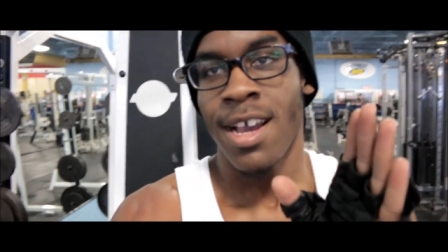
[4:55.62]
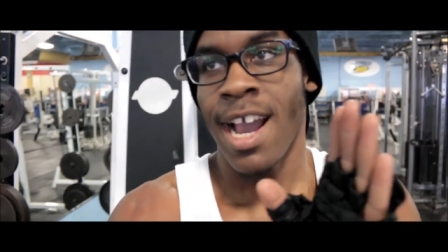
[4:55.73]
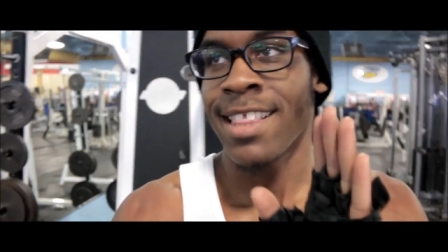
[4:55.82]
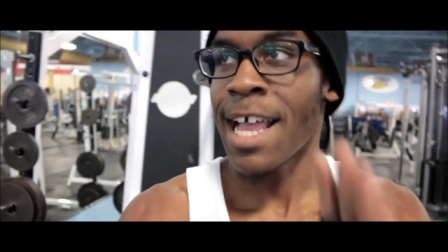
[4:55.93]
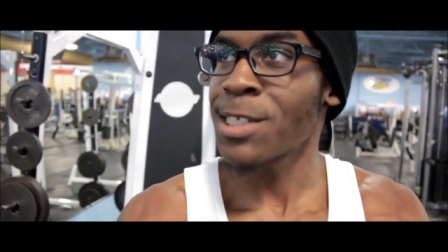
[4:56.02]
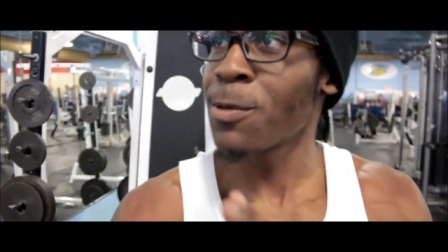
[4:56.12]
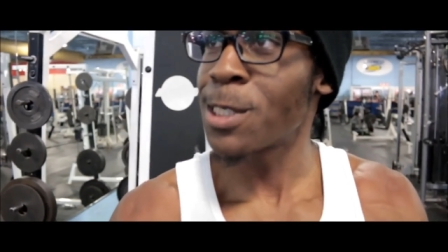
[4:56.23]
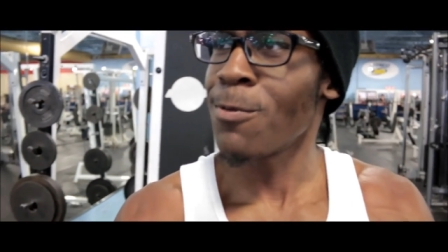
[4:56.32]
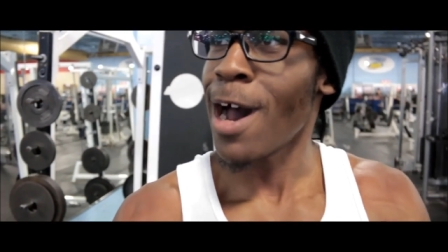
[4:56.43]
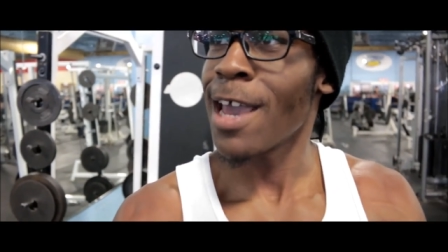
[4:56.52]
And that's the
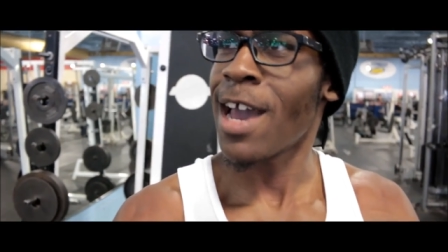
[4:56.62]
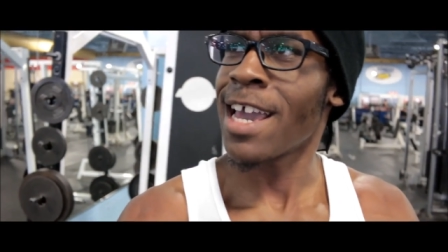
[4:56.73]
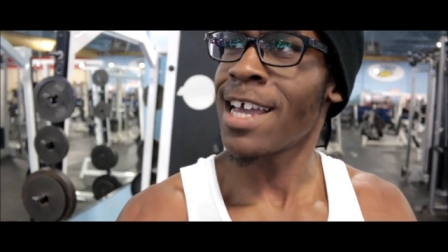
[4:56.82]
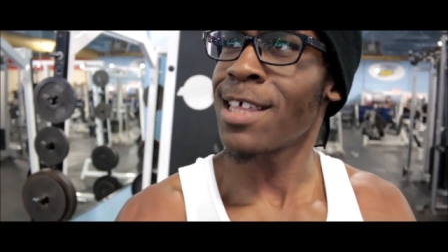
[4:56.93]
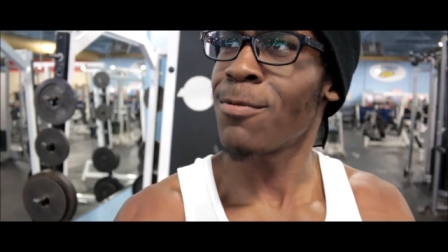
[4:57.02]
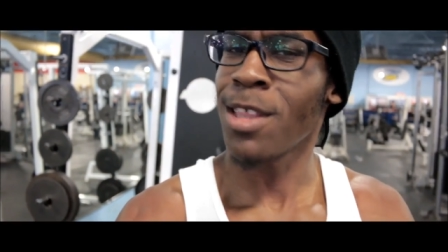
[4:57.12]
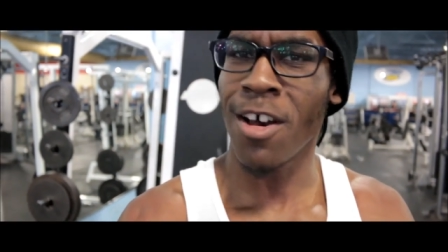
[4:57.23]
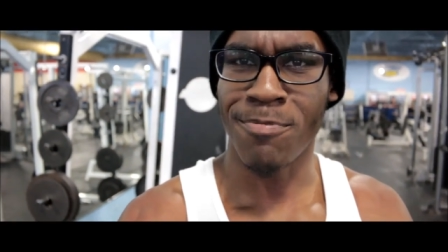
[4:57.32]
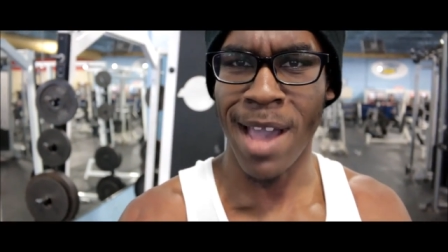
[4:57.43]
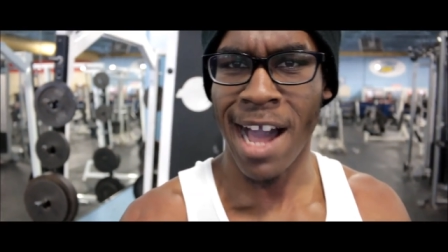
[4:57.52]
reason why I kind of went
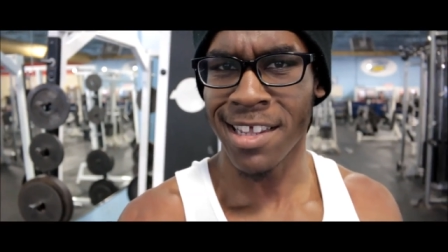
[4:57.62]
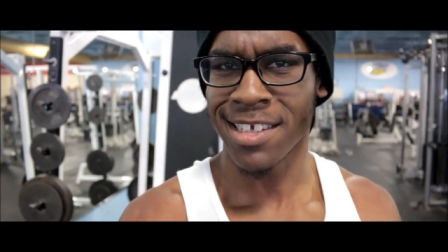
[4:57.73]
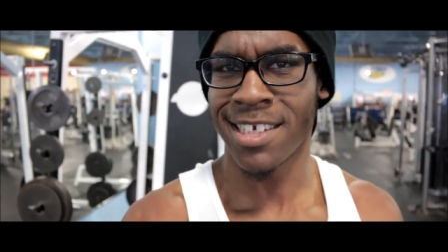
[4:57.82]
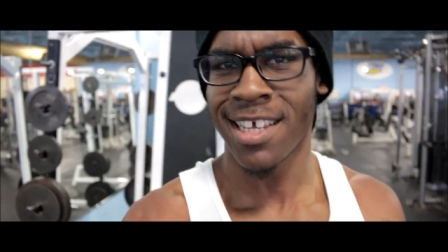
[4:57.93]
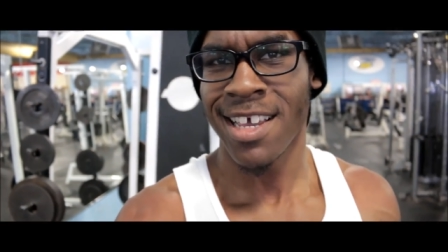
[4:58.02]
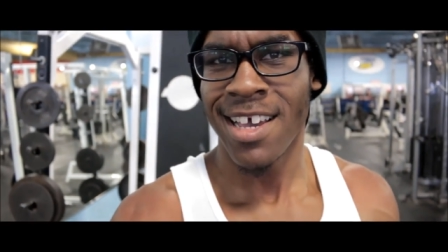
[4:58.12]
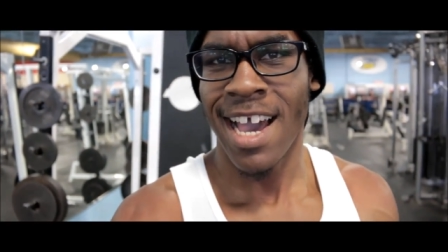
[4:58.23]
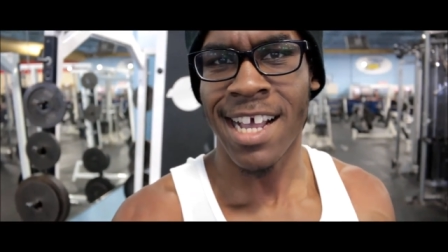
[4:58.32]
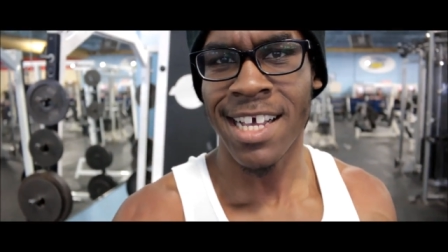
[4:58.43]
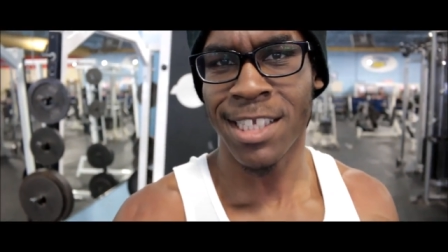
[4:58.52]
off balance.
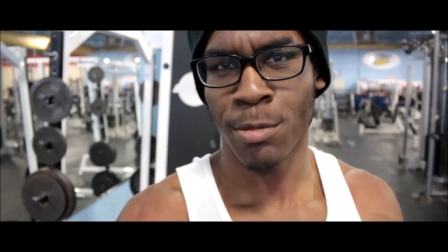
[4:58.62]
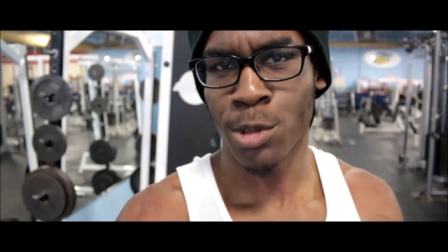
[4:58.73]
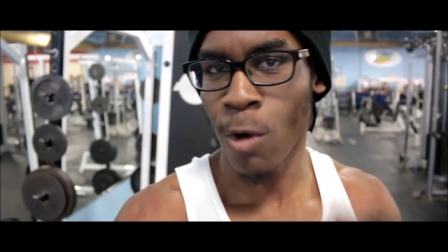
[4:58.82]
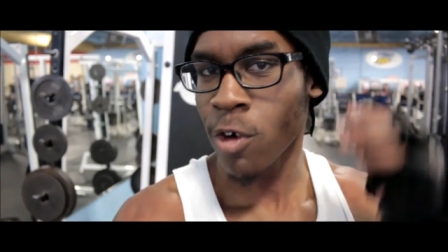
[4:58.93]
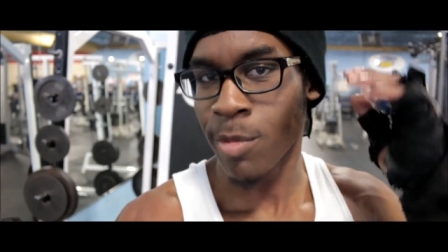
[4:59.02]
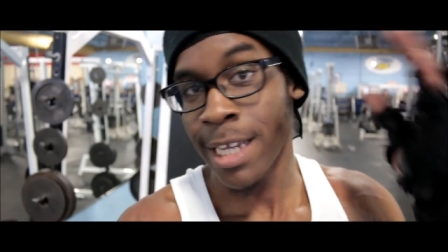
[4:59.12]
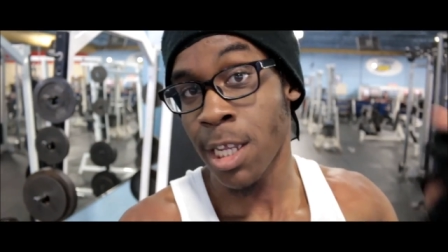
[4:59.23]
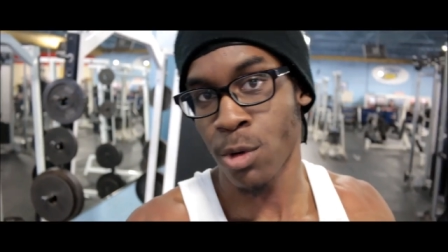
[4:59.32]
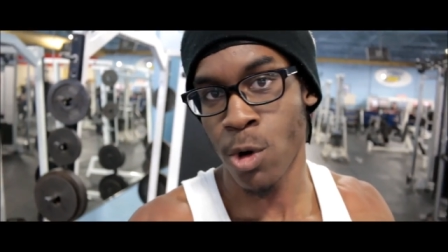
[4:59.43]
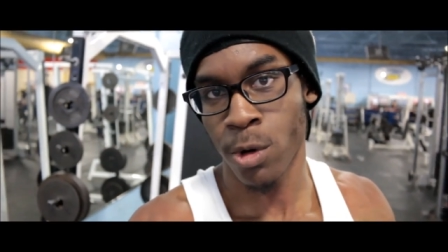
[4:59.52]
I kind of tipped over, but I
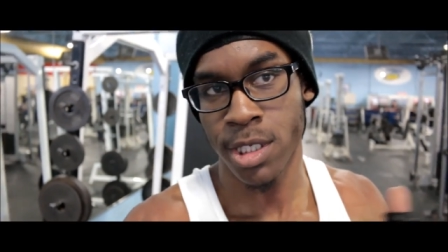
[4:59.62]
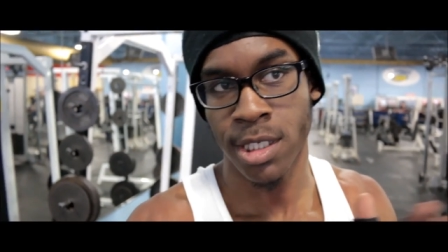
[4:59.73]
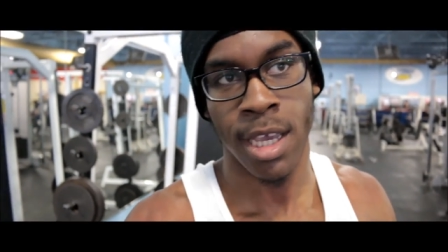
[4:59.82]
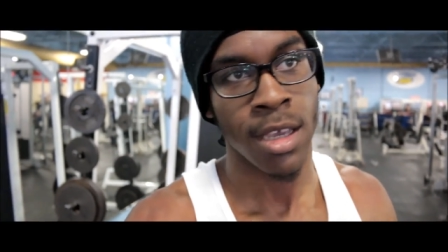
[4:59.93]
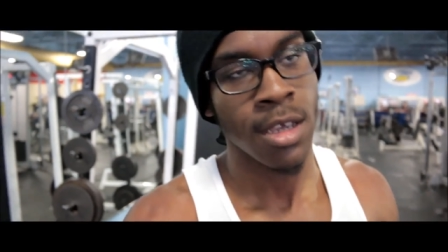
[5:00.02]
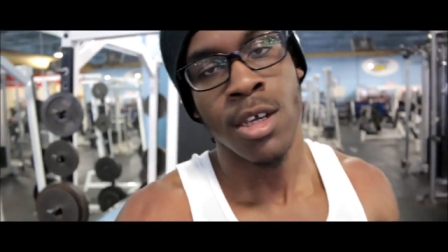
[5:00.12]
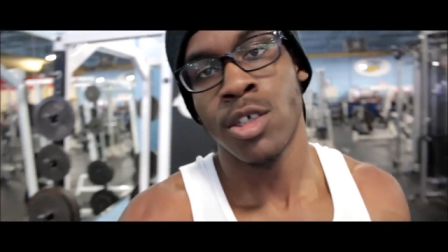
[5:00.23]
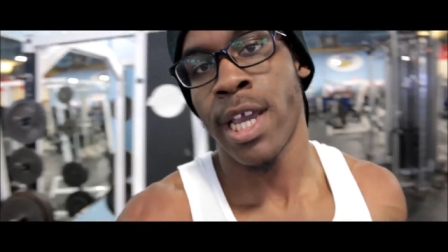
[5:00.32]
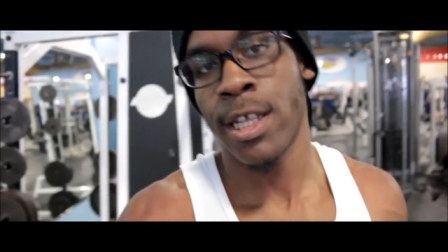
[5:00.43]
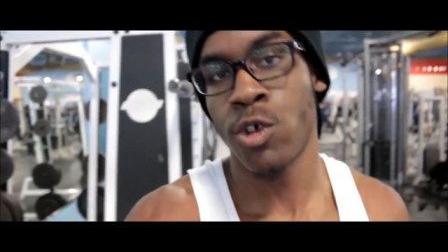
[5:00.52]
didn't record a set.
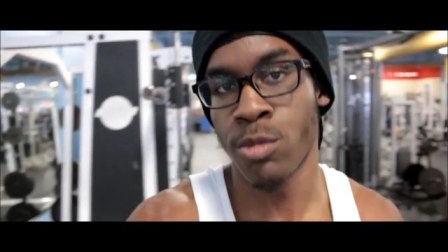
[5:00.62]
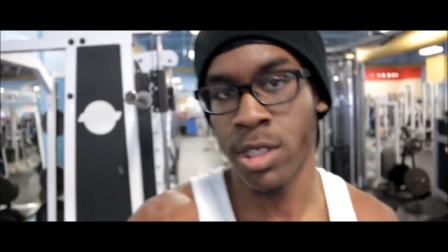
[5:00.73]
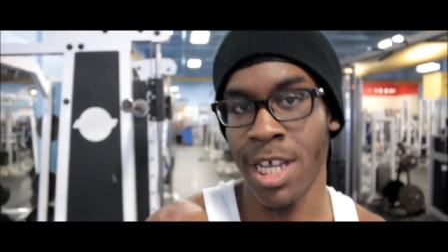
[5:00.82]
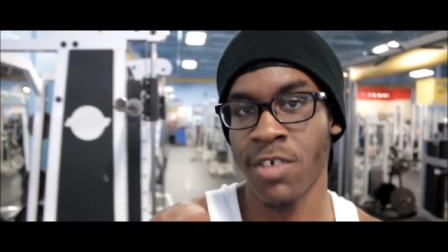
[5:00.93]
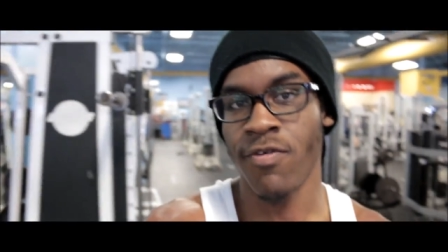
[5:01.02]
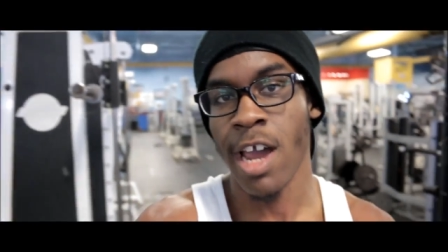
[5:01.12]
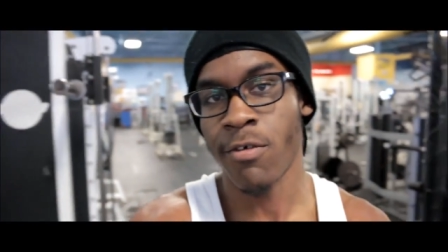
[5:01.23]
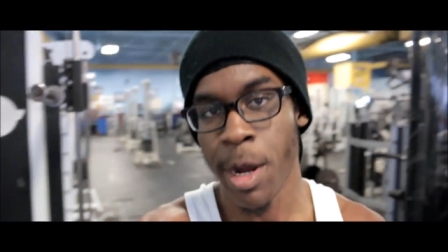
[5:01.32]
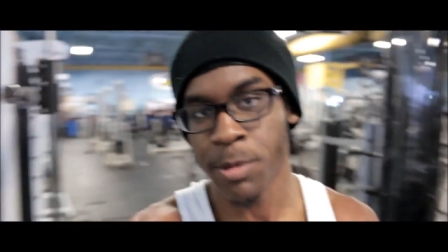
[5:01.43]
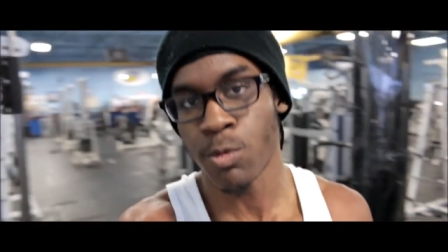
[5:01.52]
So yeah, two more sets,
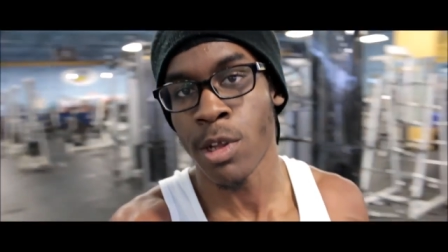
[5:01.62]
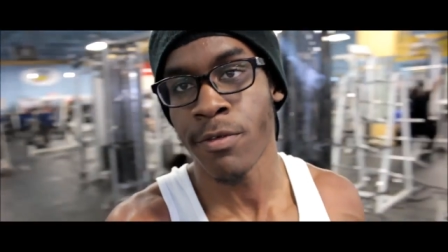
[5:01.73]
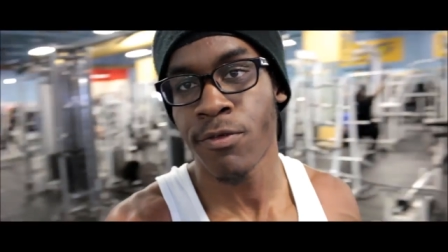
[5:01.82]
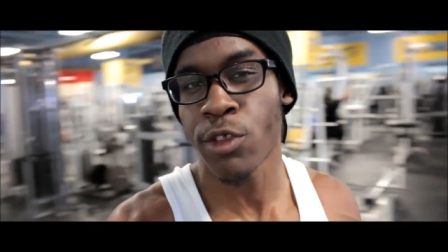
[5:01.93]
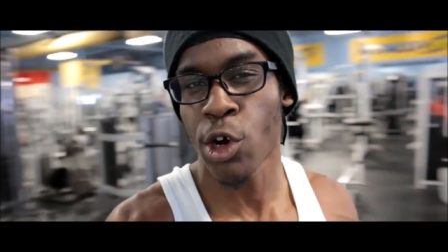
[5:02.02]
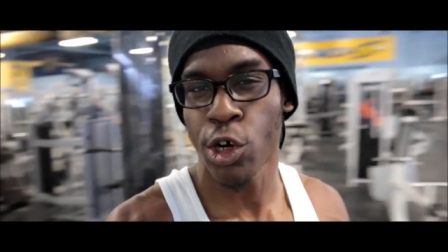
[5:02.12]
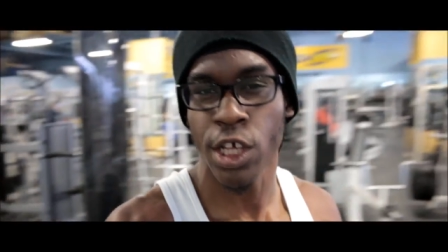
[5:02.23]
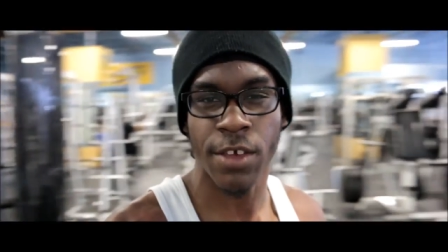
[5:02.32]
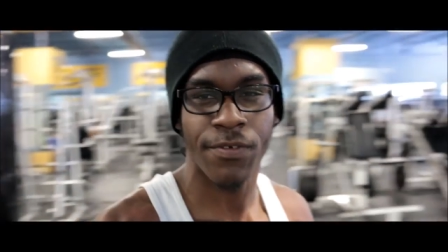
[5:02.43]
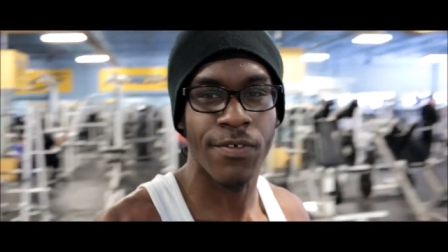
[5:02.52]
five reps,
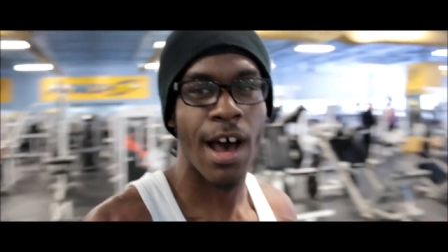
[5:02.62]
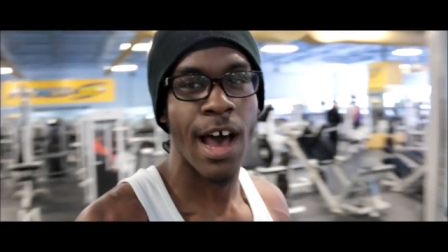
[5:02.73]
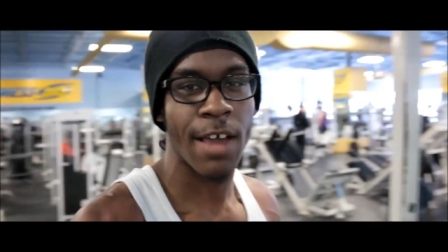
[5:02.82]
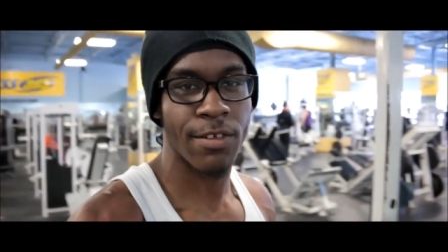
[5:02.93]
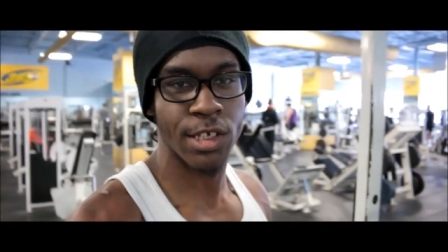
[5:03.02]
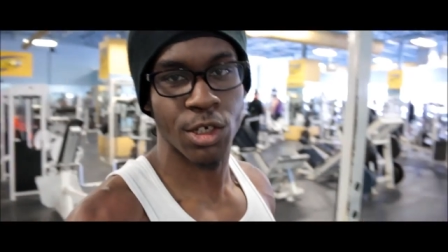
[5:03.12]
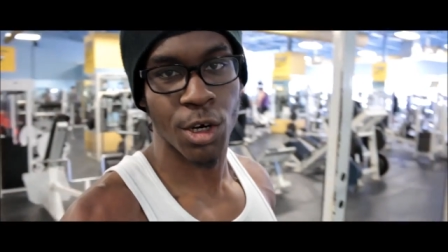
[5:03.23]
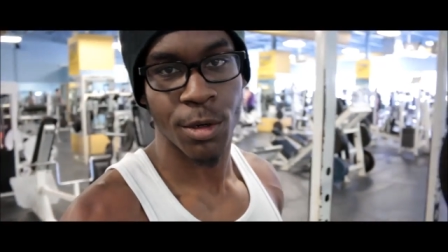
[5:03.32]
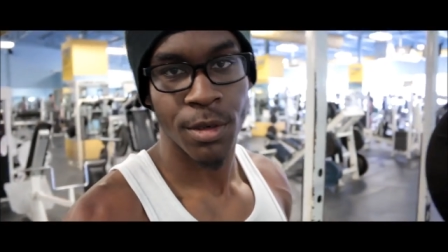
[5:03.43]
135. Let's go.